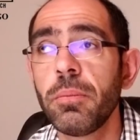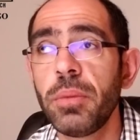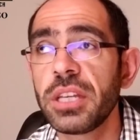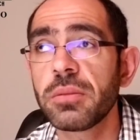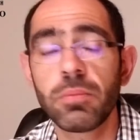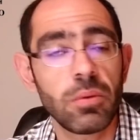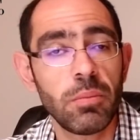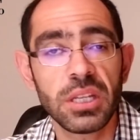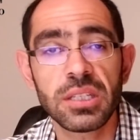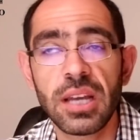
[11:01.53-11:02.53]

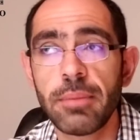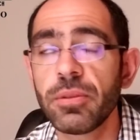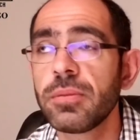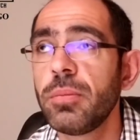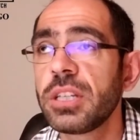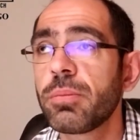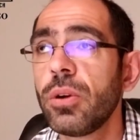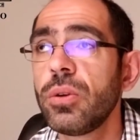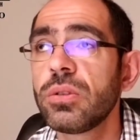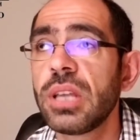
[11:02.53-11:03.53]
mixed type of mixed
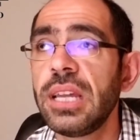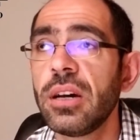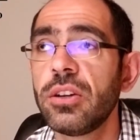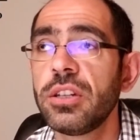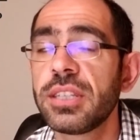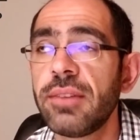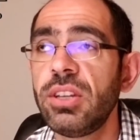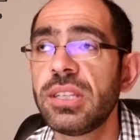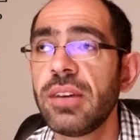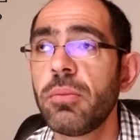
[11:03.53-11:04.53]
produce,
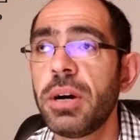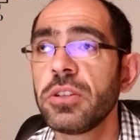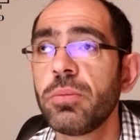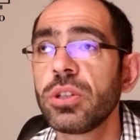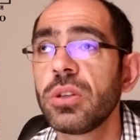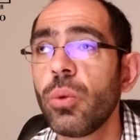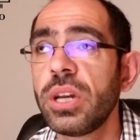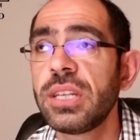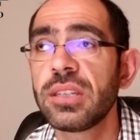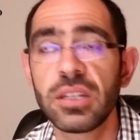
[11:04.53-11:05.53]
877 miles booked at
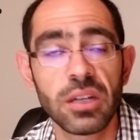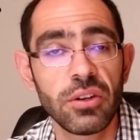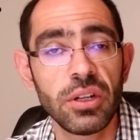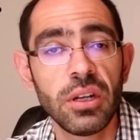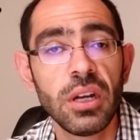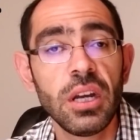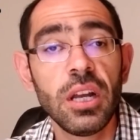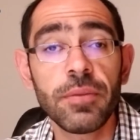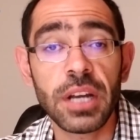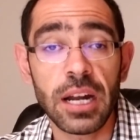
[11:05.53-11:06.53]
$2,600,
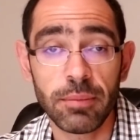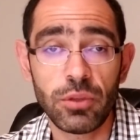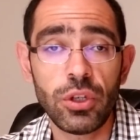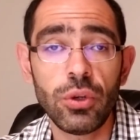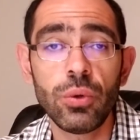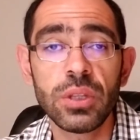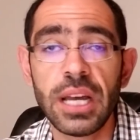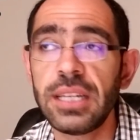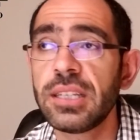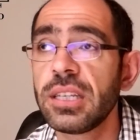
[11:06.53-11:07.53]
got him
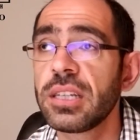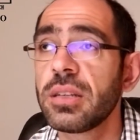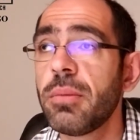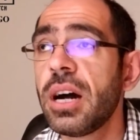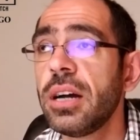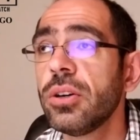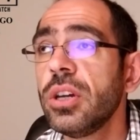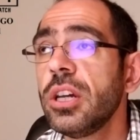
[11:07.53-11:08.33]
$296 a mile.